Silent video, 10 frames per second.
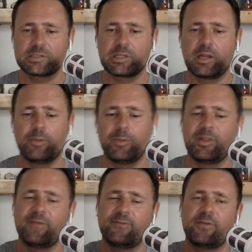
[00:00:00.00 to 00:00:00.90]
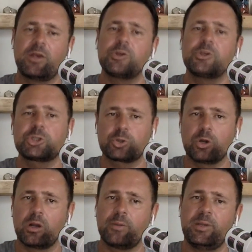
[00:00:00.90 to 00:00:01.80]
A lot of people have very
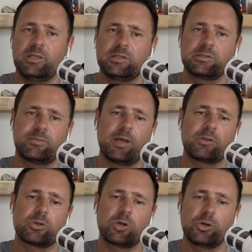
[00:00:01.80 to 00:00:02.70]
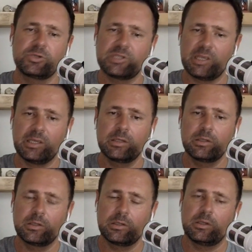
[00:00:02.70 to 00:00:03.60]
strong opinions about their hosting.
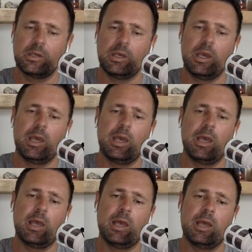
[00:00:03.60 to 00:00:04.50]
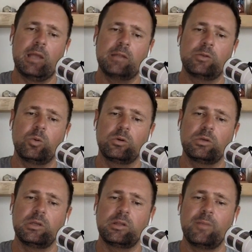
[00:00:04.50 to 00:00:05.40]
And
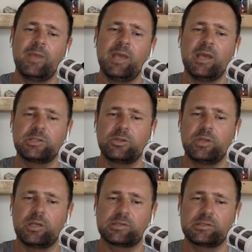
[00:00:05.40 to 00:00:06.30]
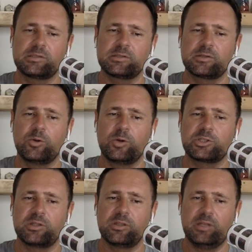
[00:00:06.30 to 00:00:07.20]
let me ask you this. This is the
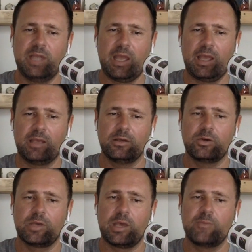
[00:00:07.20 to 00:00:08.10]
question of the day, okay?